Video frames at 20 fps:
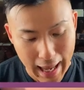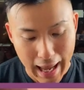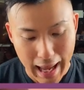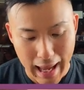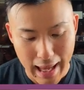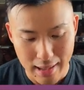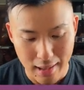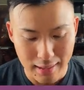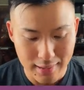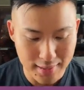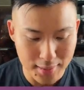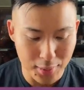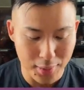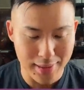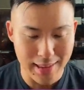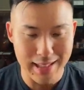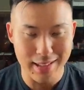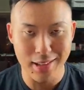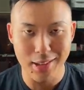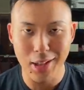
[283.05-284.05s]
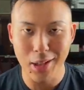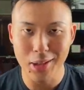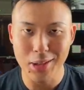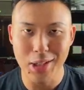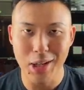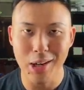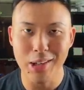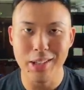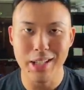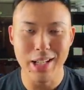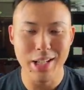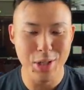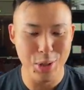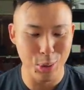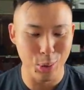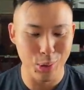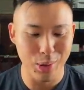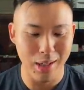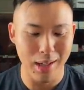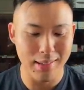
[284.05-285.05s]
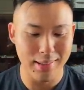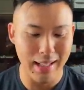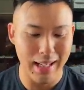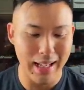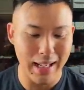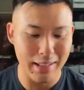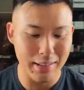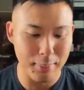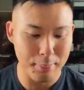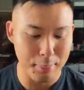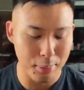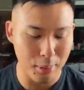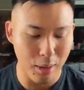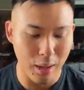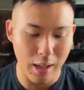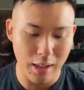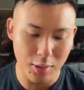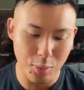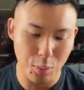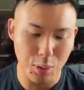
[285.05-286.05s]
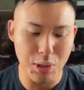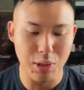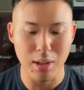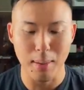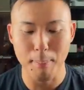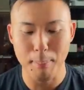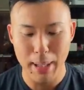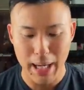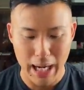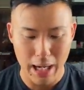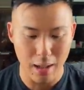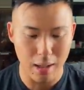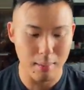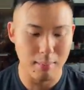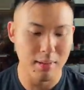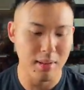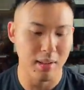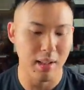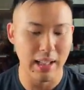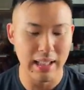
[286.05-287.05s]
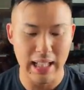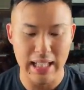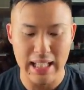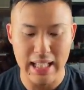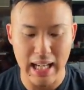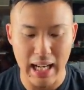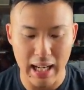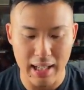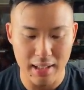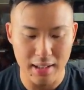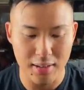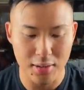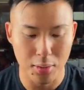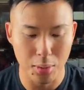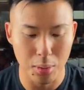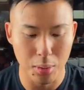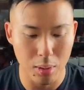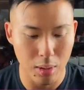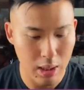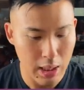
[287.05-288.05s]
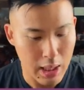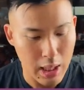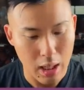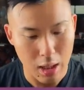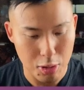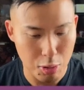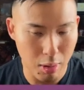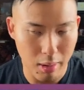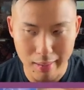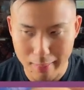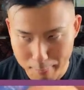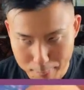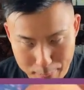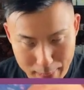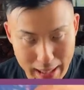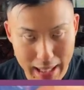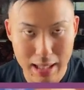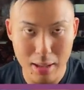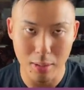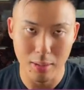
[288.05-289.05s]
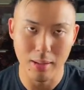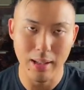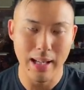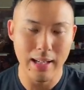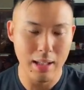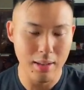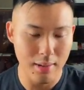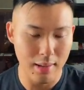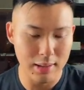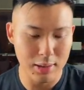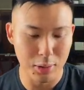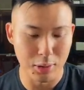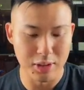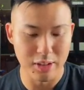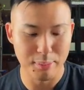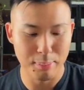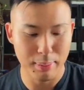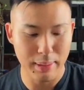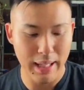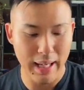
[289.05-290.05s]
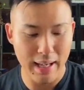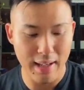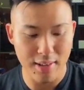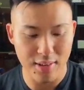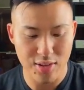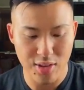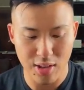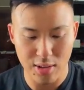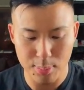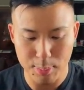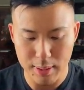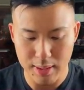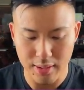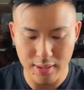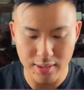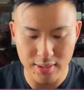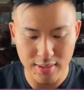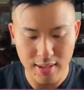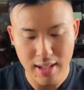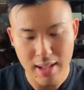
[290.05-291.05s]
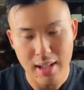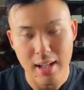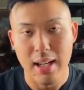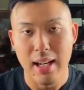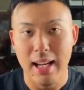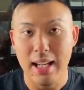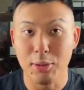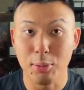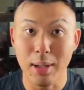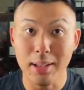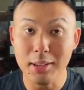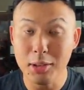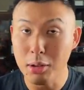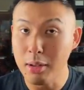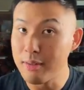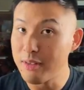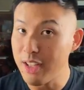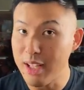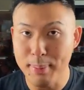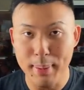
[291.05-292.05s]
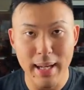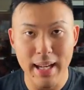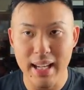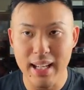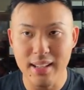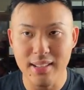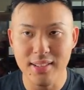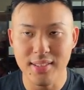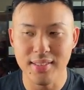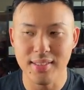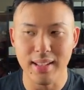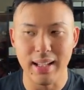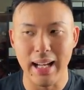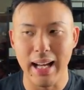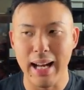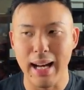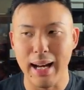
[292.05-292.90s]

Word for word: And I still think Nikola Jokic autos are underpriced when you compare him to like a Giannis or Joel Embiid or any of those sorts of players, just because he's won 2 MVPs,